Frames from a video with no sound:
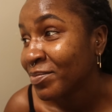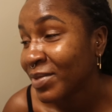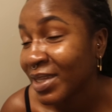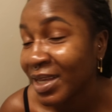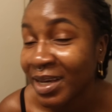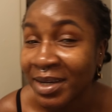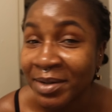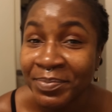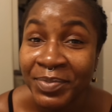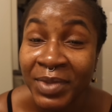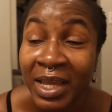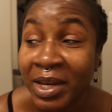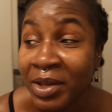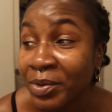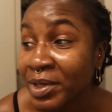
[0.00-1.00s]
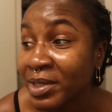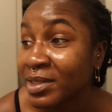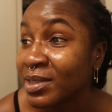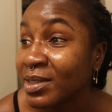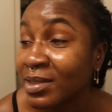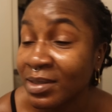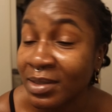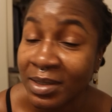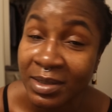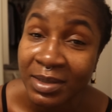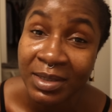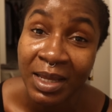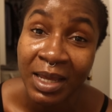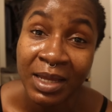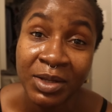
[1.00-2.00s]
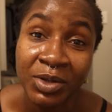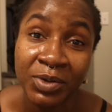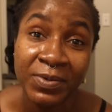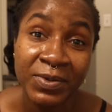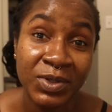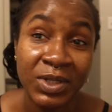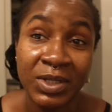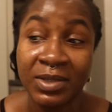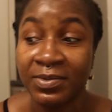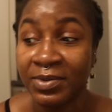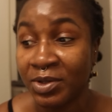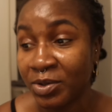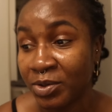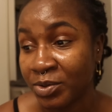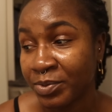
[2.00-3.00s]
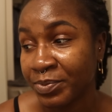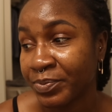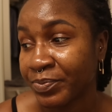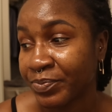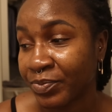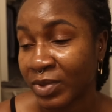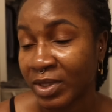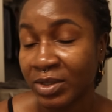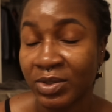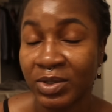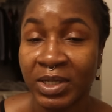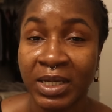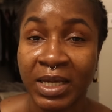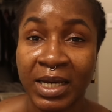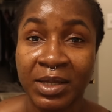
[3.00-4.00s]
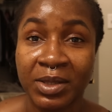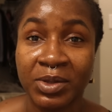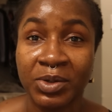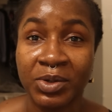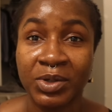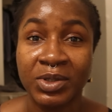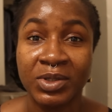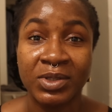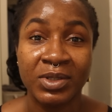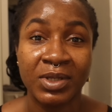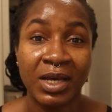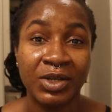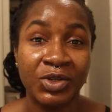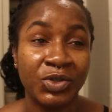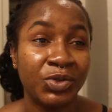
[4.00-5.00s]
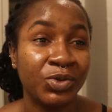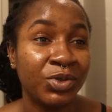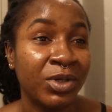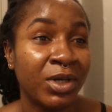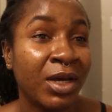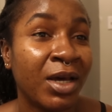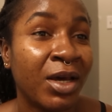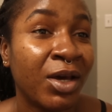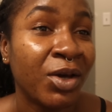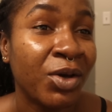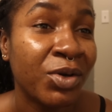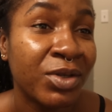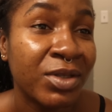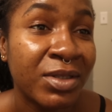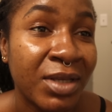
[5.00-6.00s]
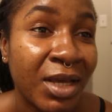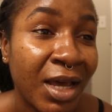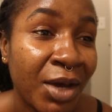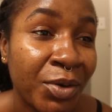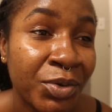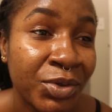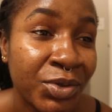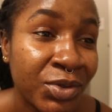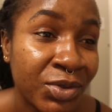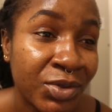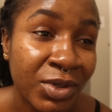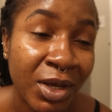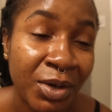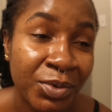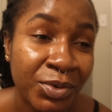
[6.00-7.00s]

yeah. Anyways, this is the end of today's video. Today I thought I should, because I was